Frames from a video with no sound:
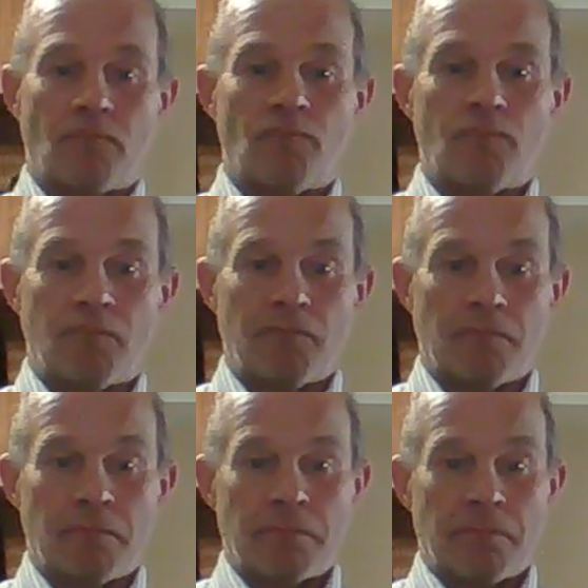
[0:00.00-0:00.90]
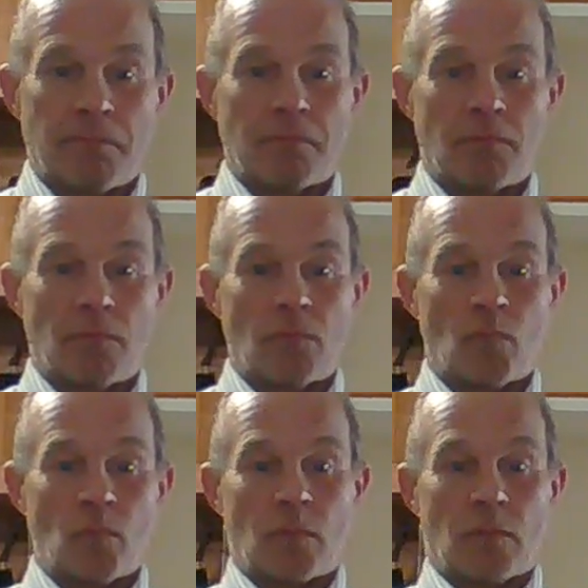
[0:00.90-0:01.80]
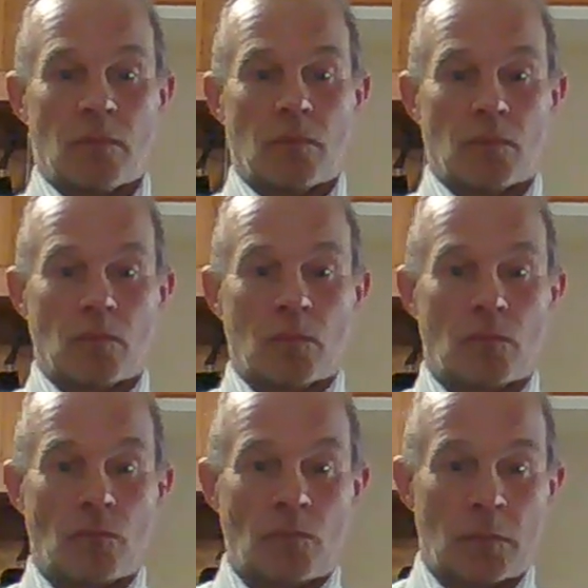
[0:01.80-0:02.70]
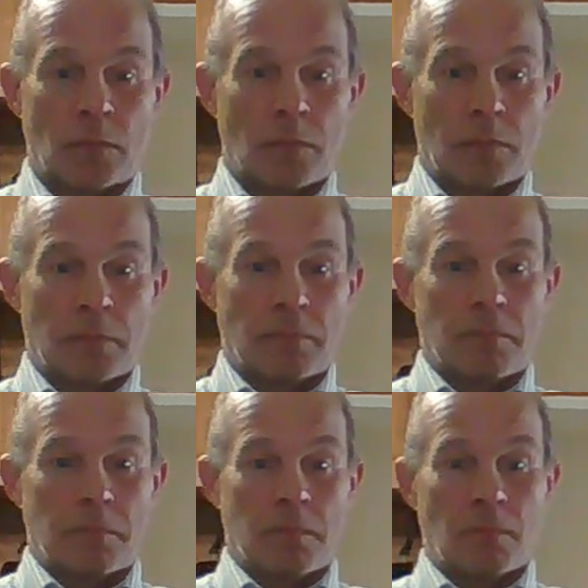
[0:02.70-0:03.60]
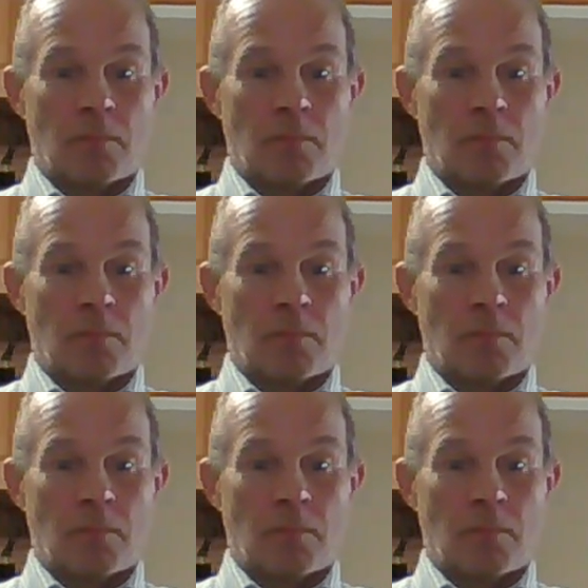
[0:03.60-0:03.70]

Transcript: (not speaking)